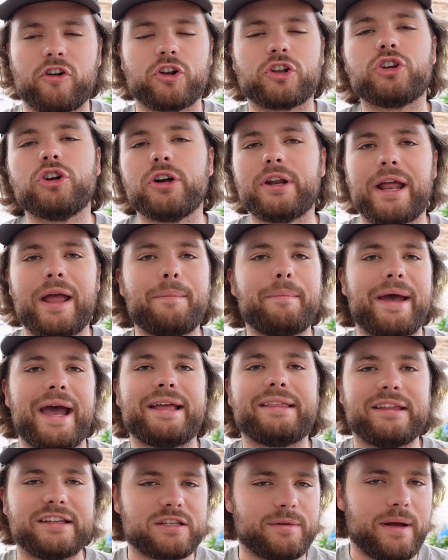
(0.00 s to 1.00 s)
heard good and
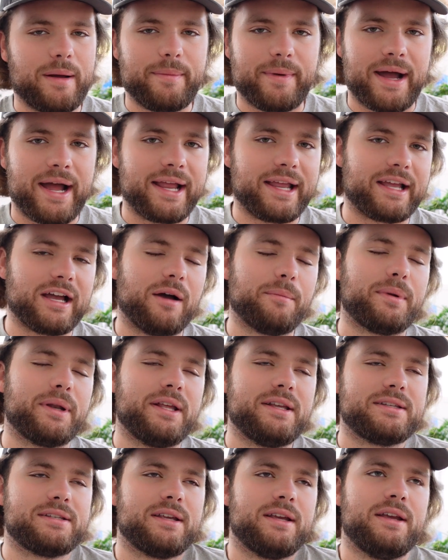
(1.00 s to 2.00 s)
bad things about buying
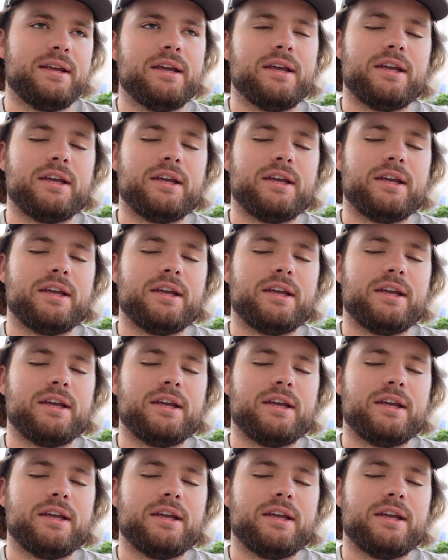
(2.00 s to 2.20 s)
companies